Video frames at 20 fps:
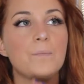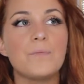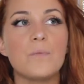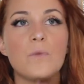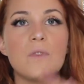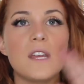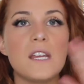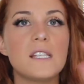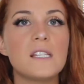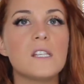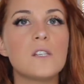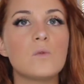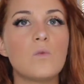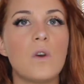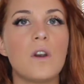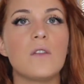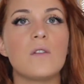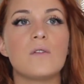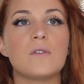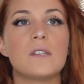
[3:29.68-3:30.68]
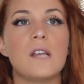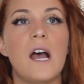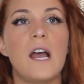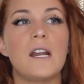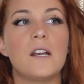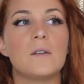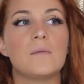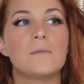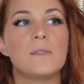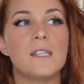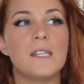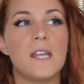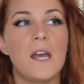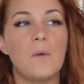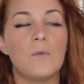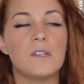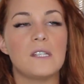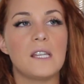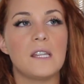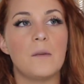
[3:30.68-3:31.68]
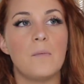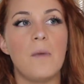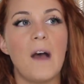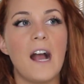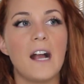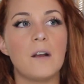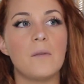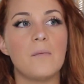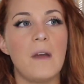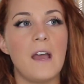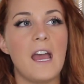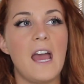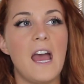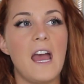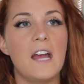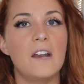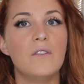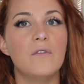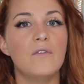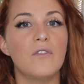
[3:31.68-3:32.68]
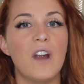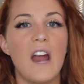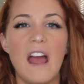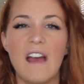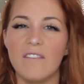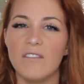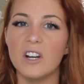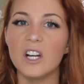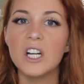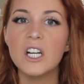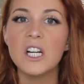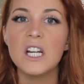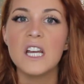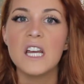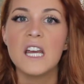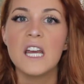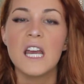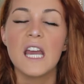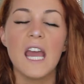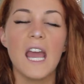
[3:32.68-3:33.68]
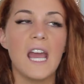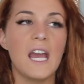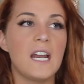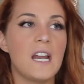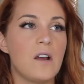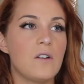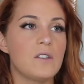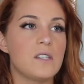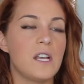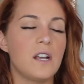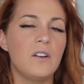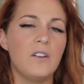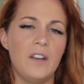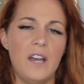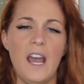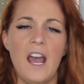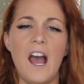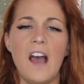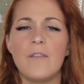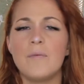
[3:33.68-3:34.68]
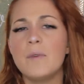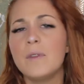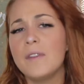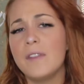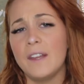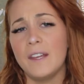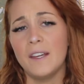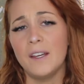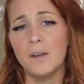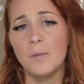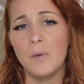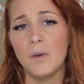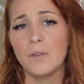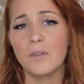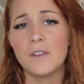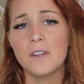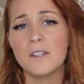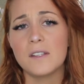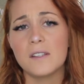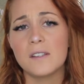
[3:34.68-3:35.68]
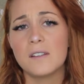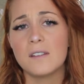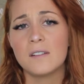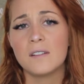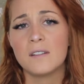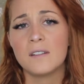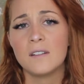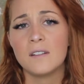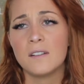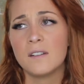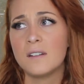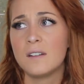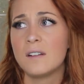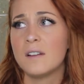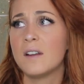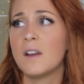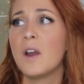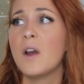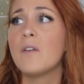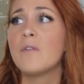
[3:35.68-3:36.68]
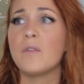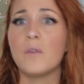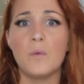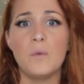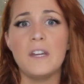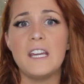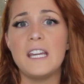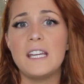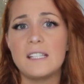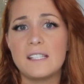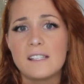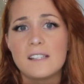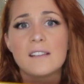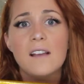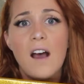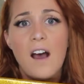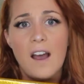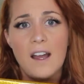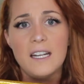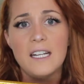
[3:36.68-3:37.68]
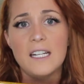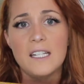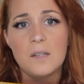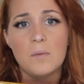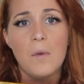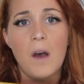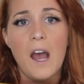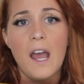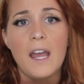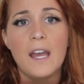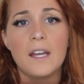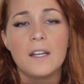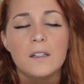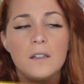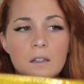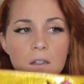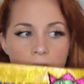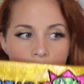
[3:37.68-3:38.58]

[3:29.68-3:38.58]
is one of those items that was at the back of my head forever. And I was like, okay, I've been thinking about this for weeks. I need to buy it.